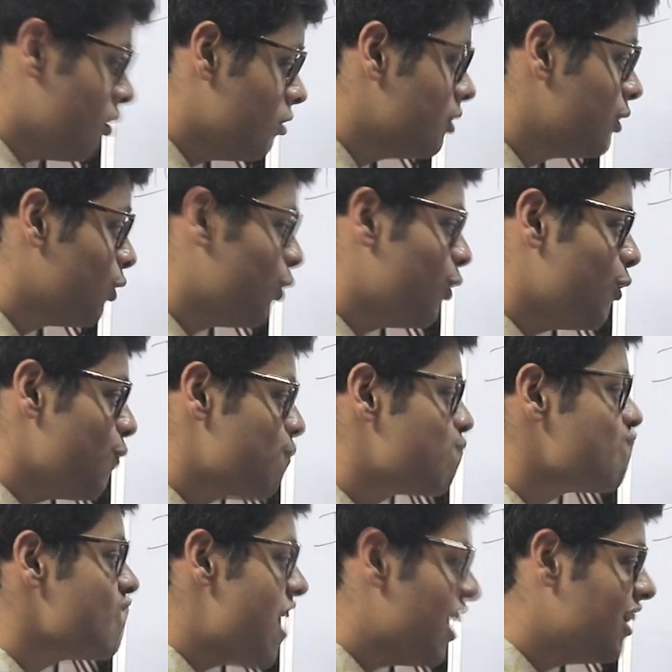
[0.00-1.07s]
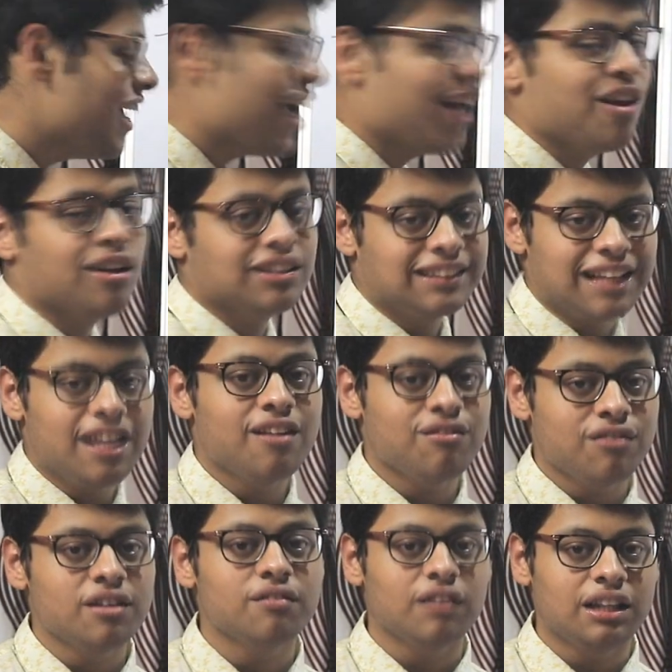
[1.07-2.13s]
So adhere yourself
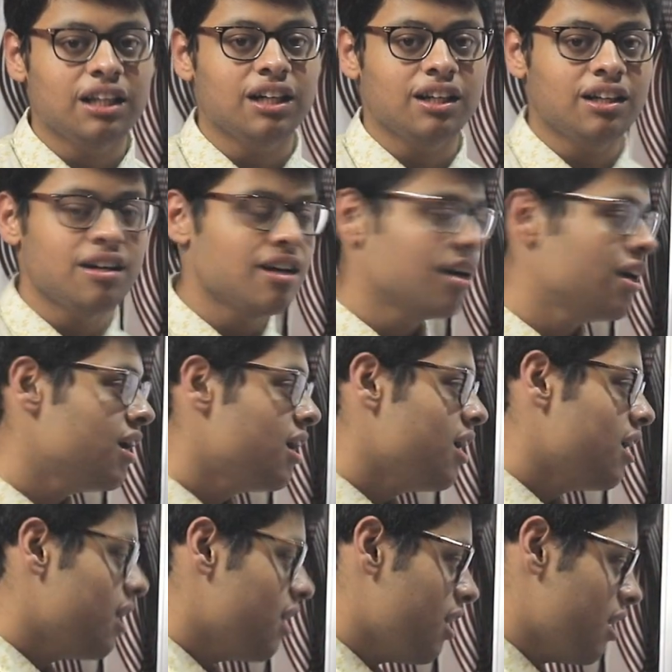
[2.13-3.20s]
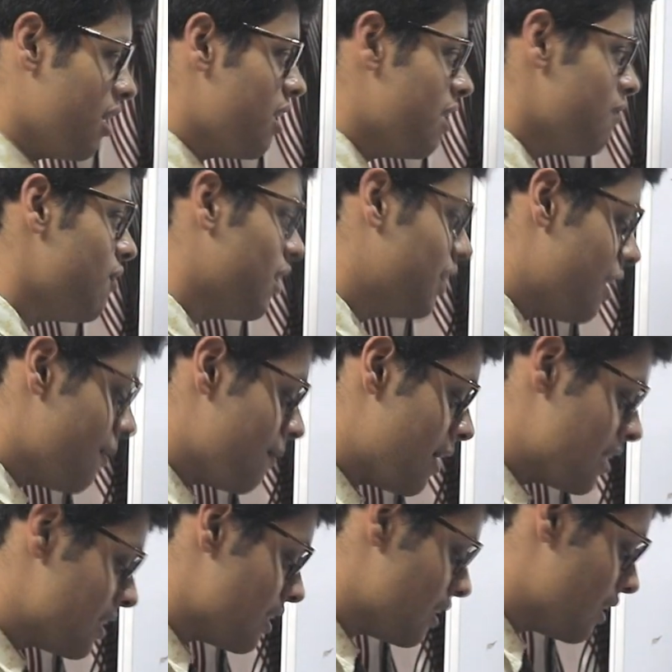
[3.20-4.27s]
with the word limit